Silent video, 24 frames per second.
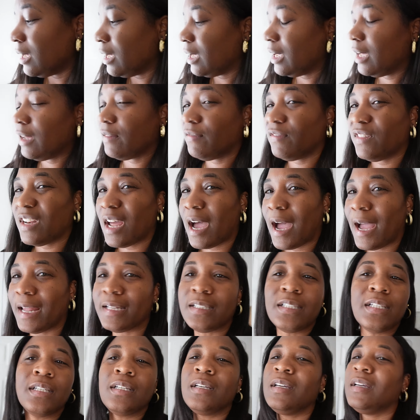If
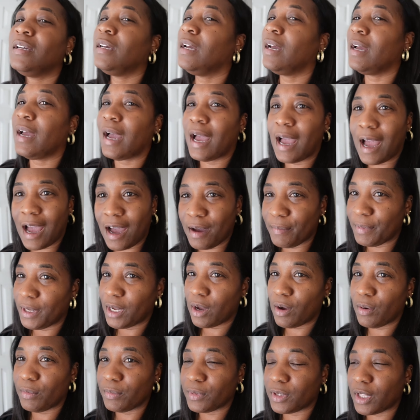not, I'll be
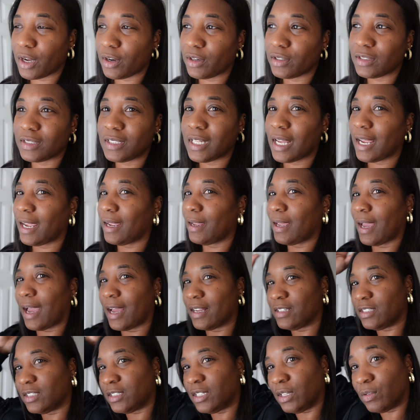home Thursday.
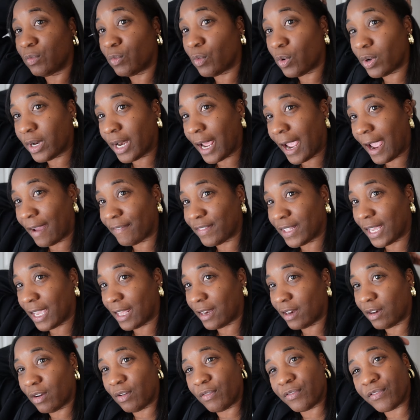I just didn't want to have to
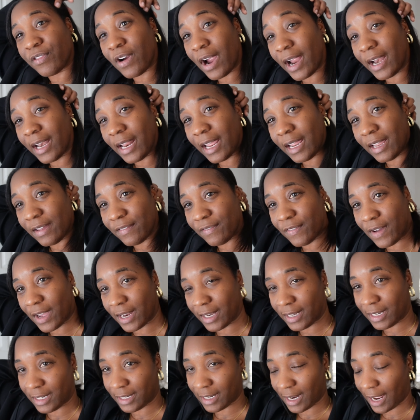edit on Friday if I
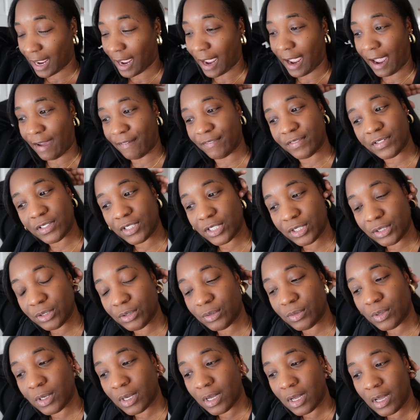didn't have
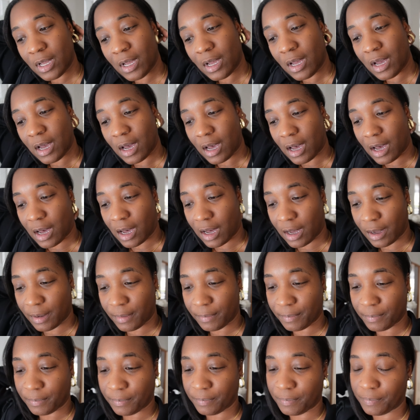to.
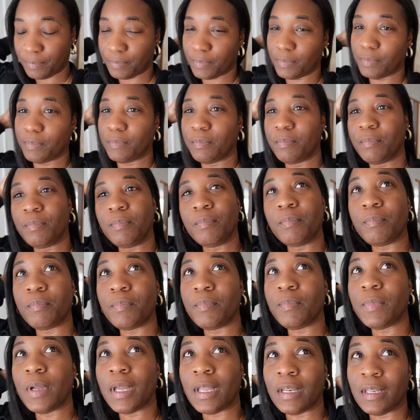Um,
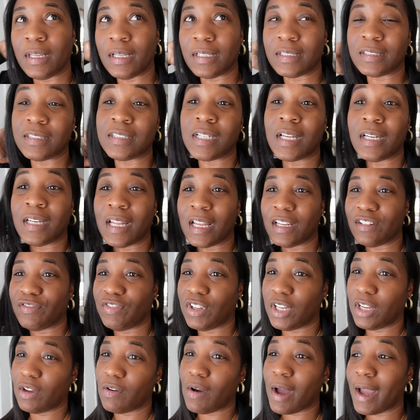and then Sunday's
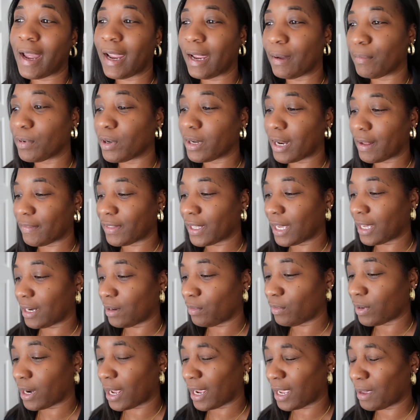video, I am going to have to
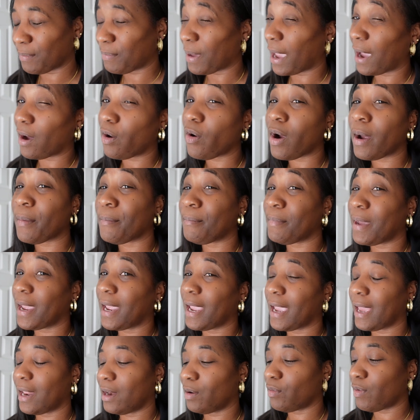edit when I get back. Or I may
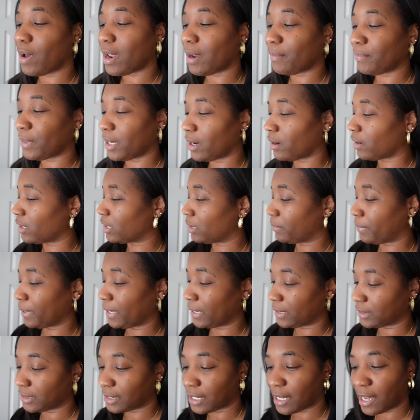edit while I'm there. It
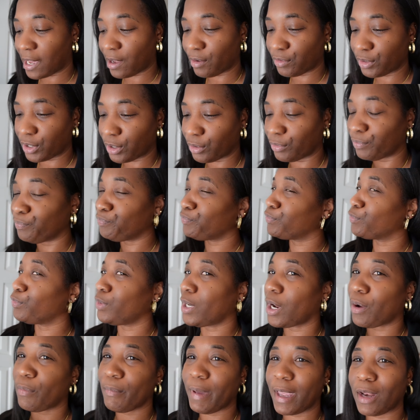depends. I don't know.
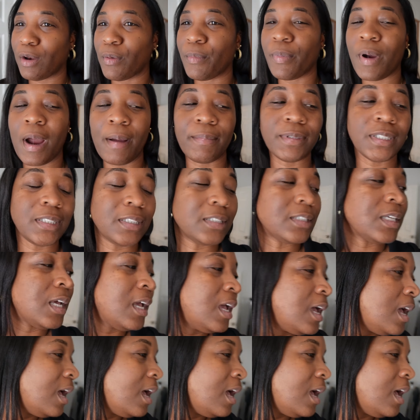We don't make no promises.